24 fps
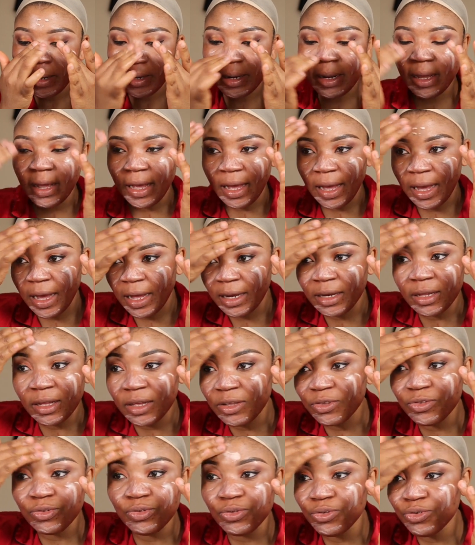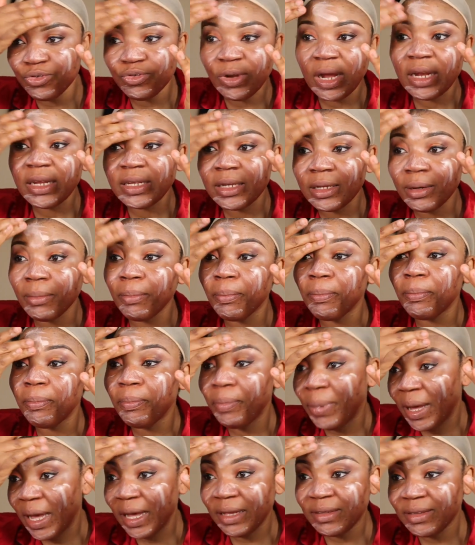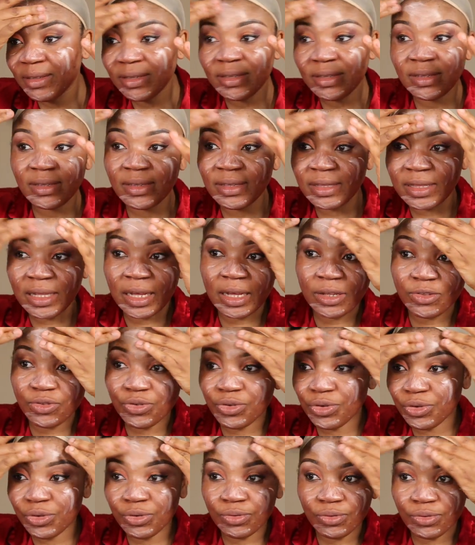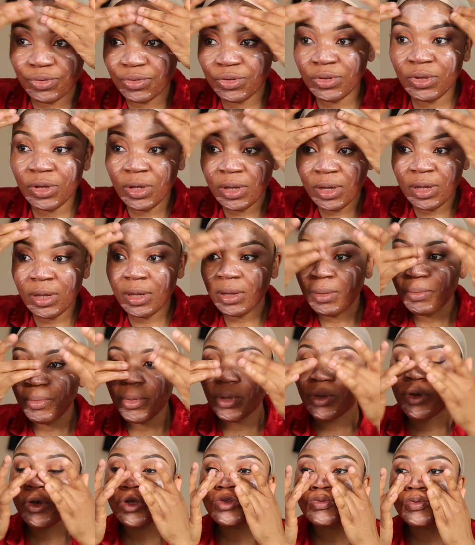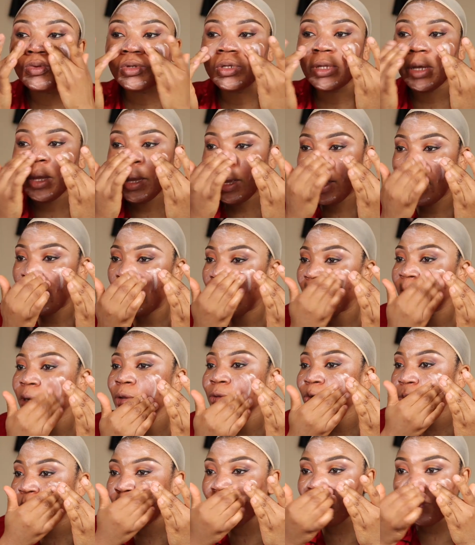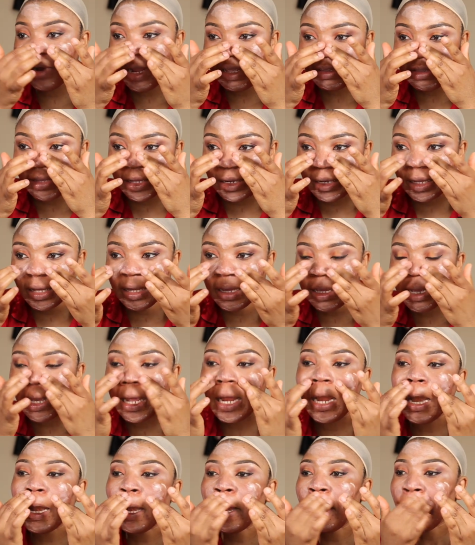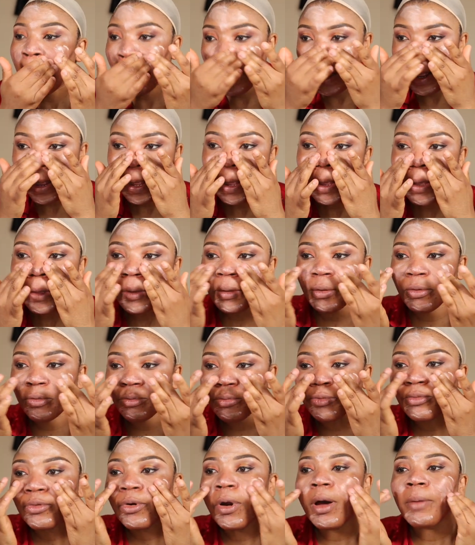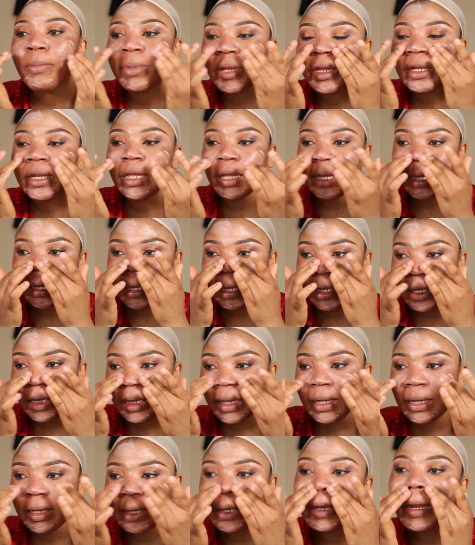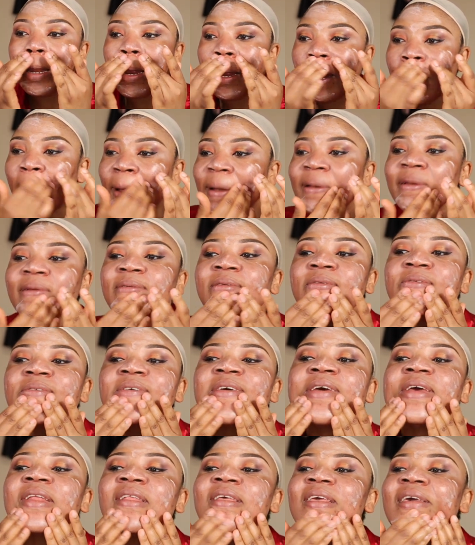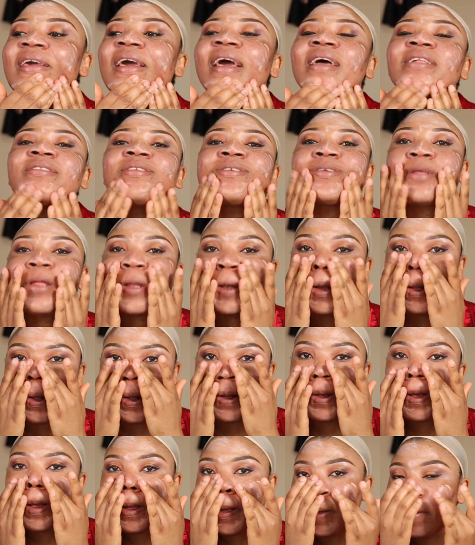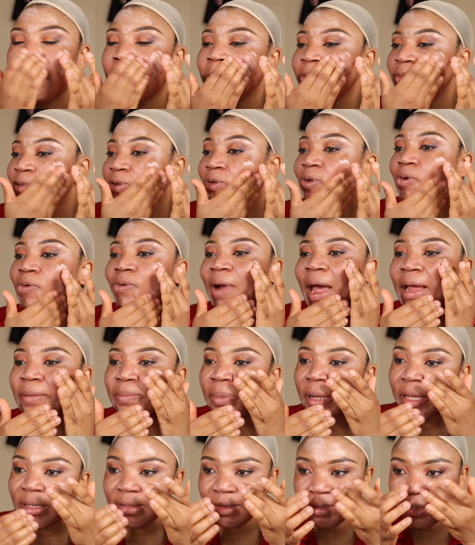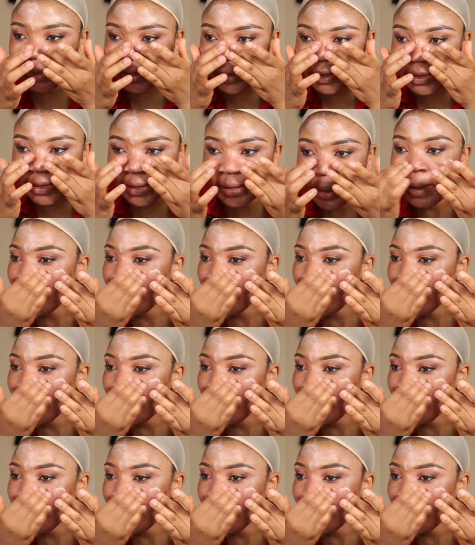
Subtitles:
the hand is usually the best thing to use, because with the hand you press it in, you rub it in, and it gets, you know, to the right places.